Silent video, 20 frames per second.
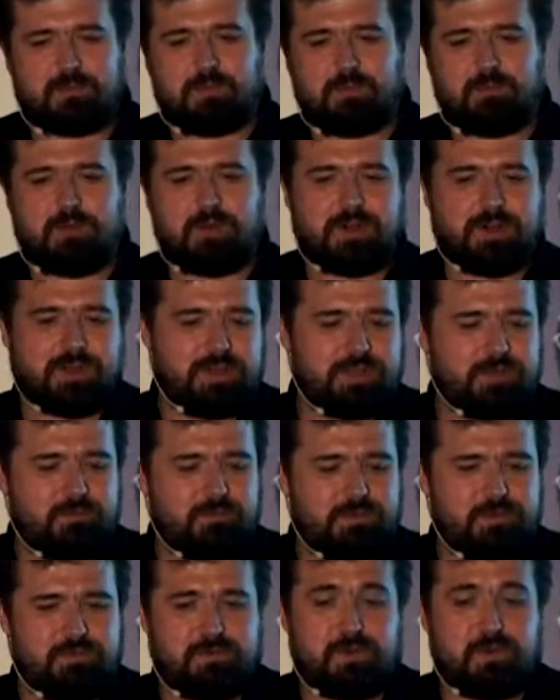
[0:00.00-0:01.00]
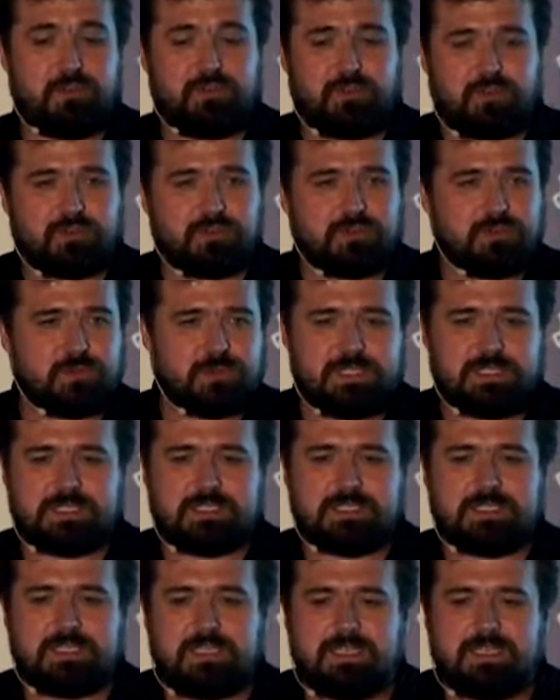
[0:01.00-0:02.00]
for why he preferred not to do
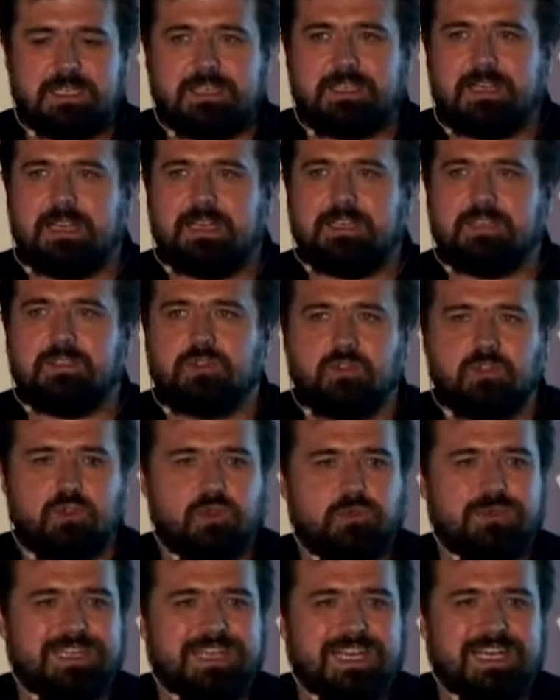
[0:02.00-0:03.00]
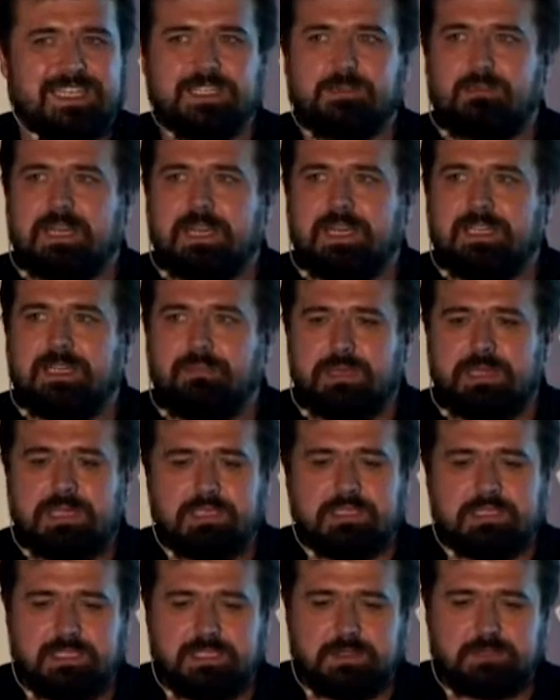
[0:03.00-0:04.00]
it, and that had to do with
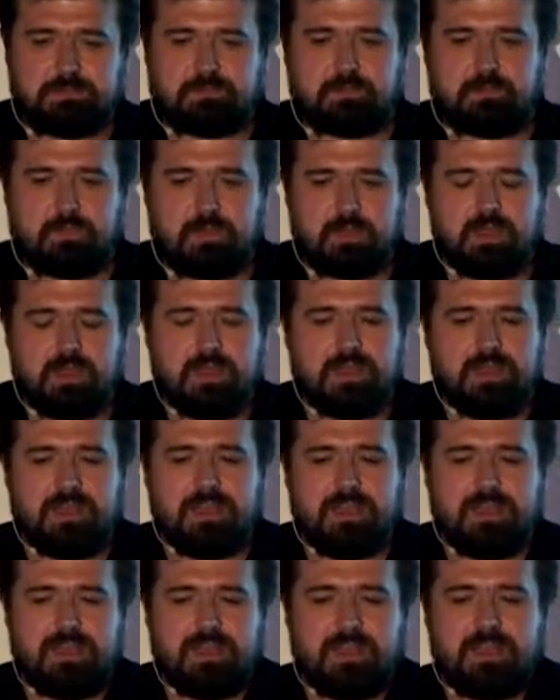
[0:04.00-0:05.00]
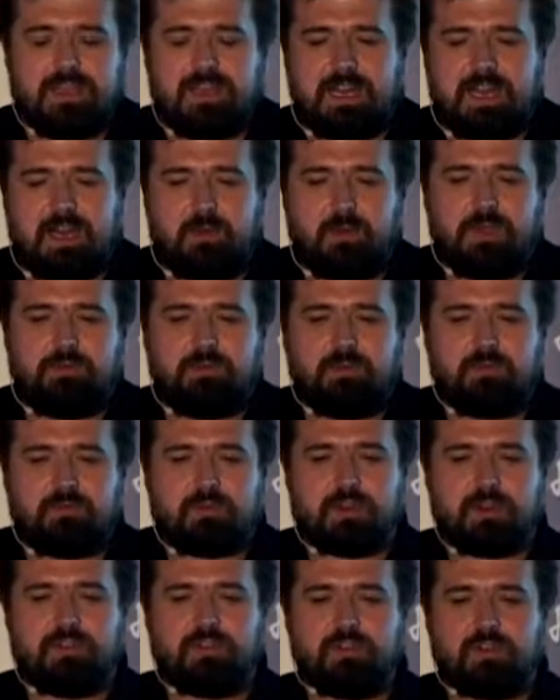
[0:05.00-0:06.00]
explainability. Now, if you
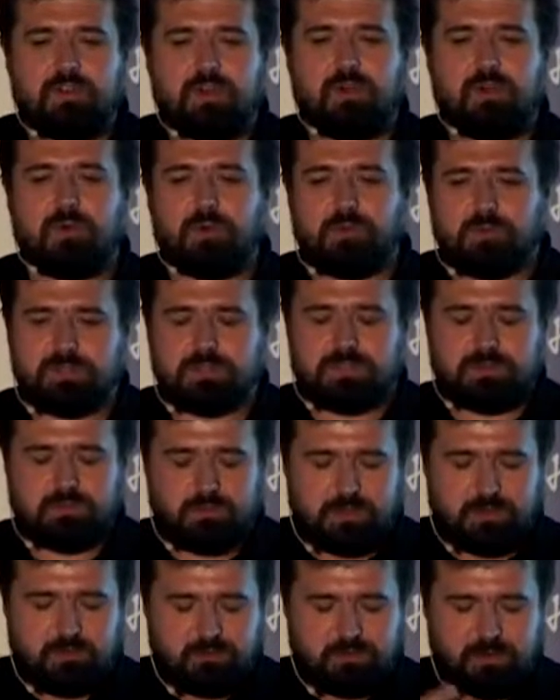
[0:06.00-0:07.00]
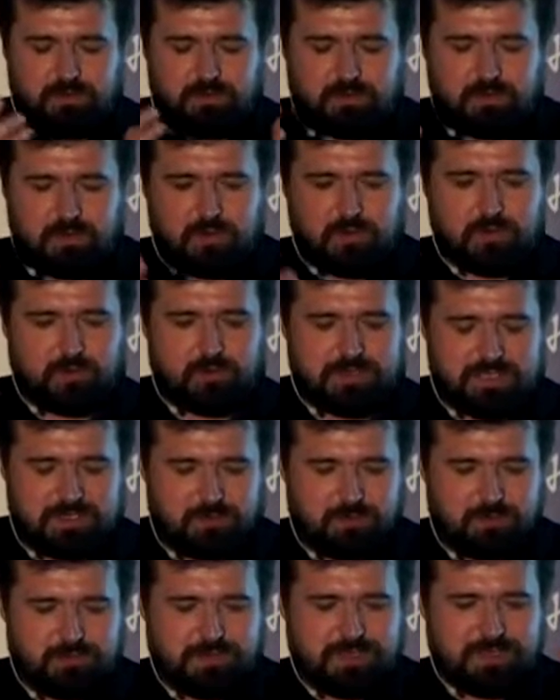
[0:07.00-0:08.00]
write code, when you write code and
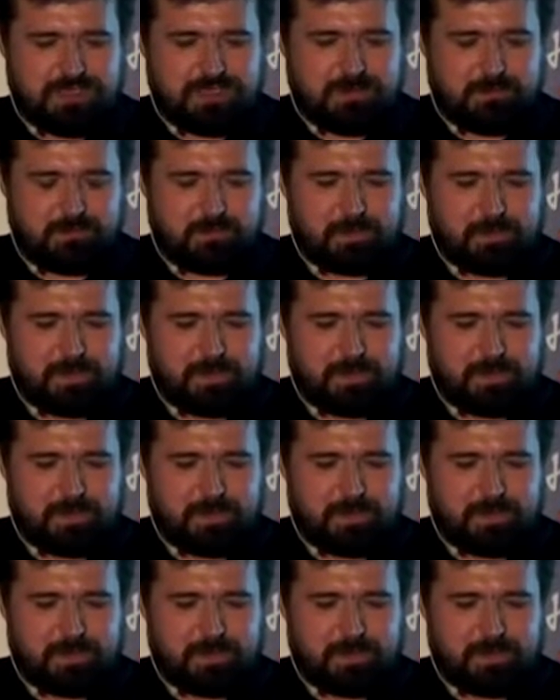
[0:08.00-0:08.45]
you think,